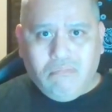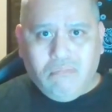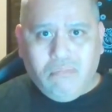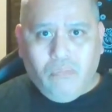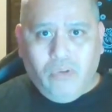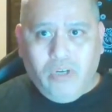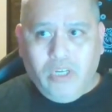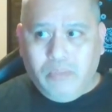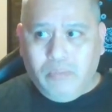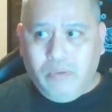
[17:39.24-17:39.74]

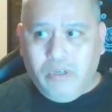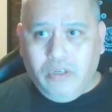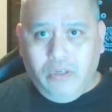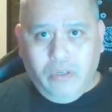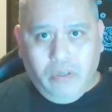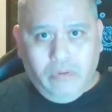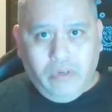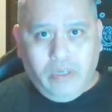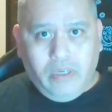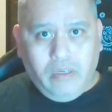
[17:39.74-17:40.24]
what he's been
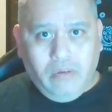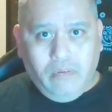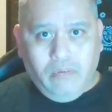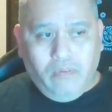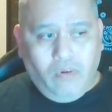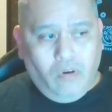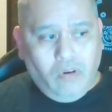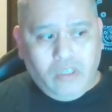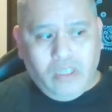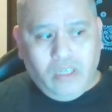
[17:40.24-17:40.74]
doing,
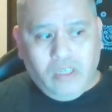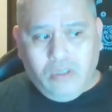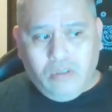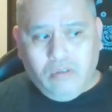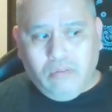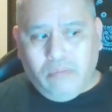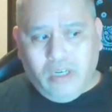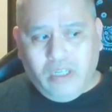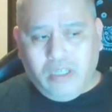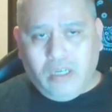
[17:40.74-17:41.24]
focusing
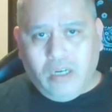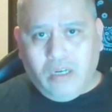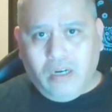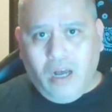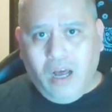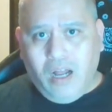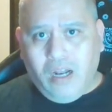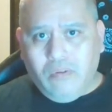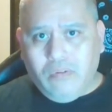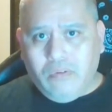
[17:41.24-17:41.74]
too much on
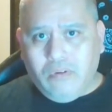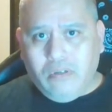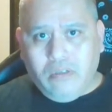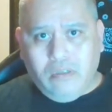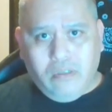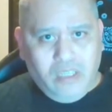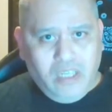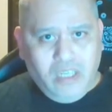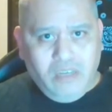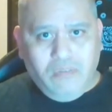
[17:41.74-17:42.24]
Hollywood
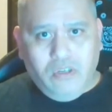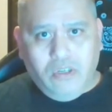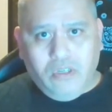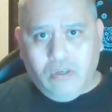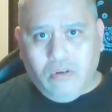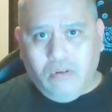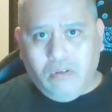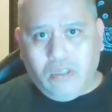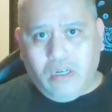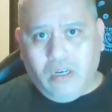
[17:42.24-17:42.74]
TV
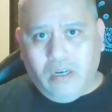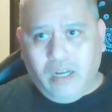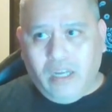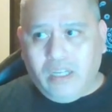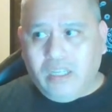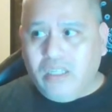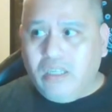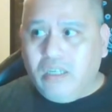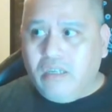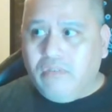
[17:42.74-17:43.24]
shows and all
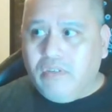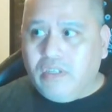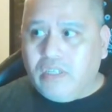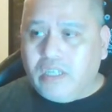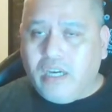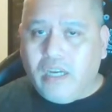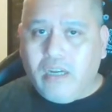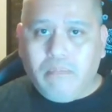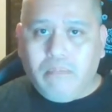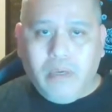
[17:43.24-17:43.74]
that stuff, is
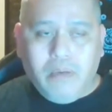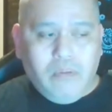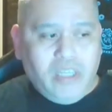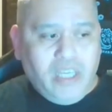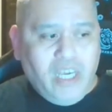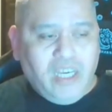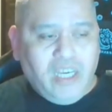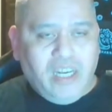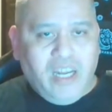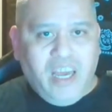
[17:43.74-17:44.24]
kind of maybe
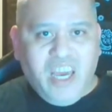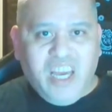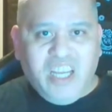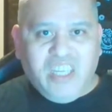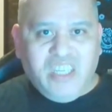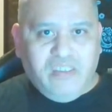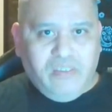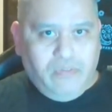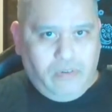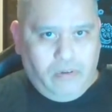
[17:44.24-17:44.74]
taking the
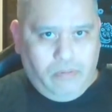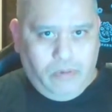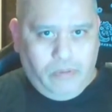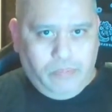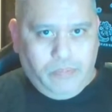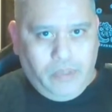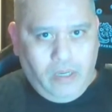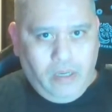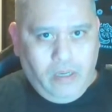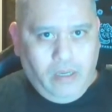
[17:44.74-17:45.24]
edge from him.